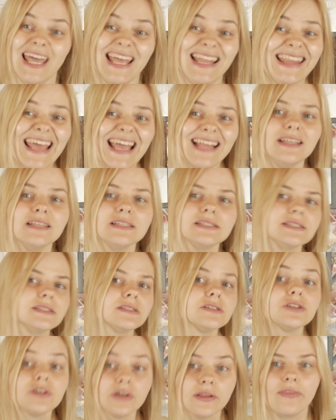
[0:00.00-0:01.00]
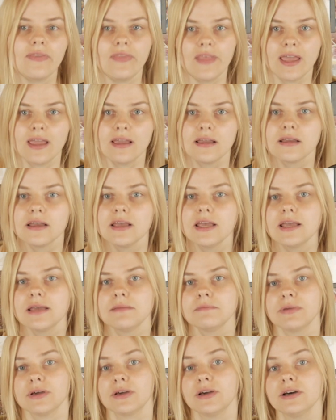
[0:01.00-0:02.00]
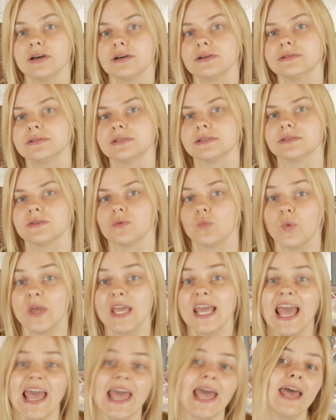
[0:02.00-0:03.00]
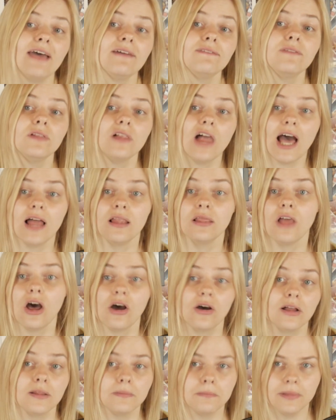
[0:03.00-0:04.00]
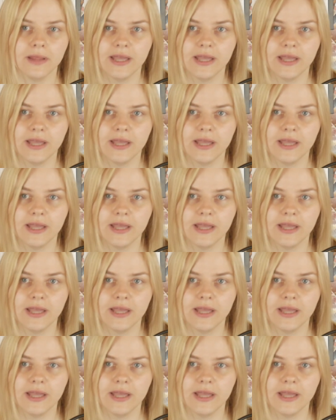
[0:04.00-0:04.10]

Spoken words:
And that is a good thing, because we have our local